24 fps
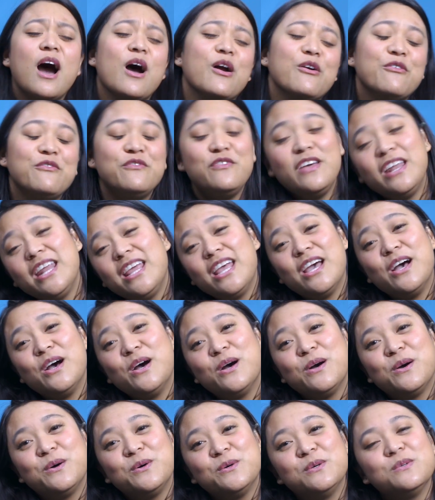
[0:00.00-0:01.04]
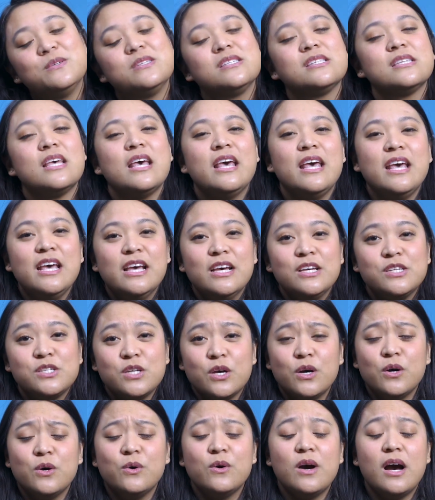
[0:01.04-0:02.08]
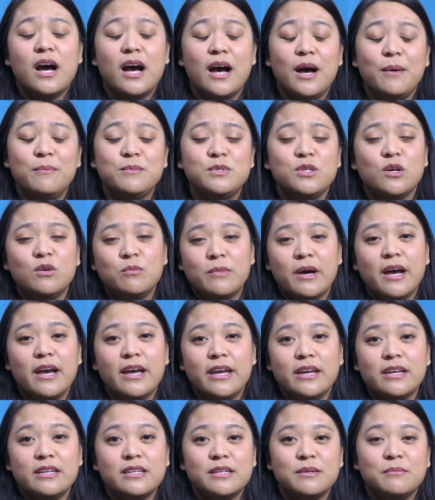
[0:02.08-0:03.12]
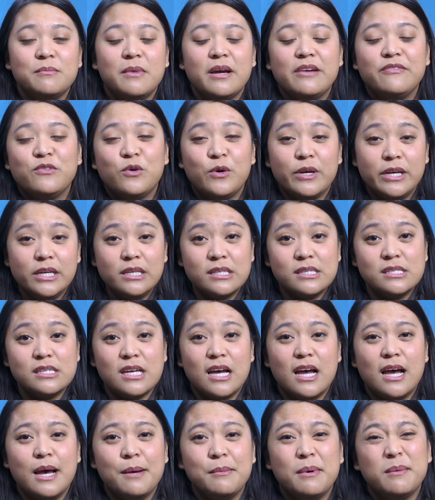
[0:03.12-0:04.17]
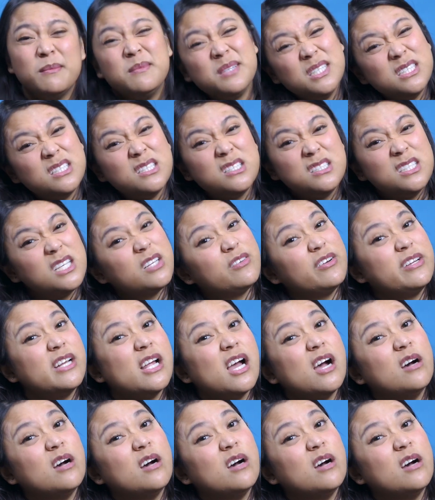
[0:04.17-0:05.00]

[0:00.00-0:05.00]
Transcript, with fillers: our videos. So don't mind my voice, I'm a little sick right